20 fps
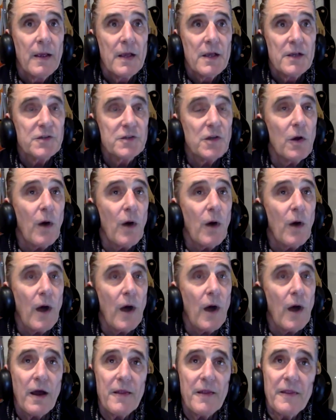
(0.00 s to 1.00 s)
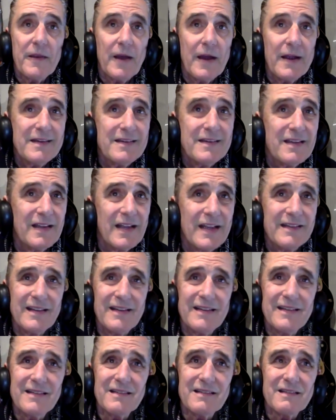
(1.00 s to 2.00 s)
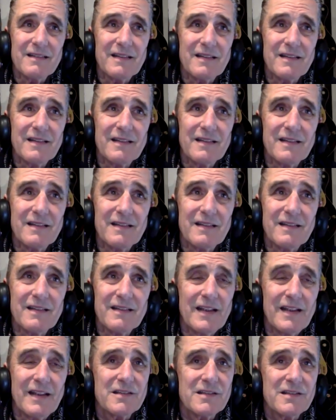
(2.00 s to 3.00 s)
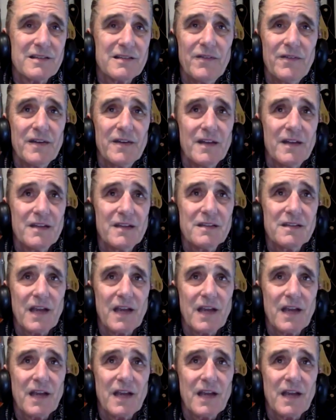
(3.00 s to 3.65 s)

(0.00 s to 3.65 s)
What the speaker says: So in the late 1970s,